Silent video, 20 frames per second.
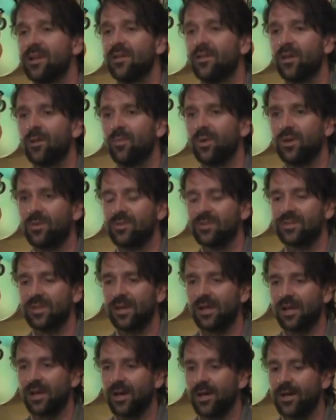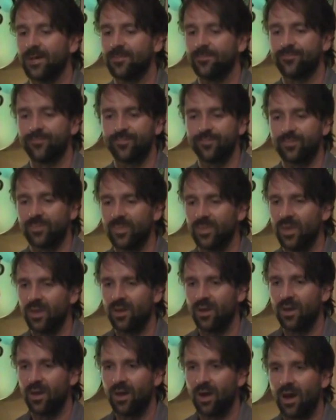down there, but it was like,
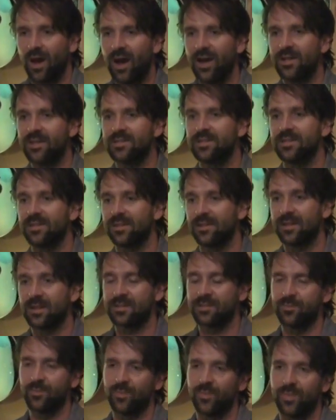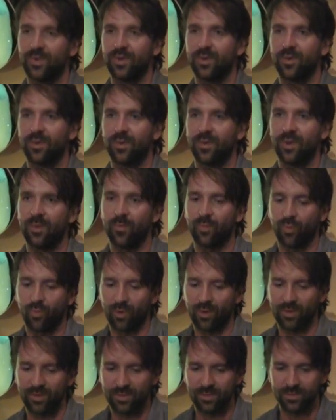I just think that that's
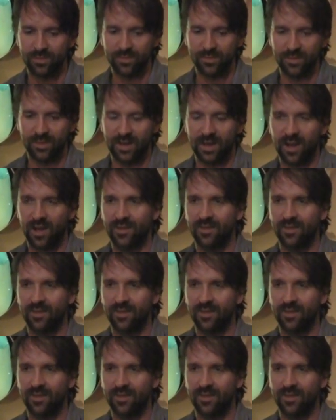important, and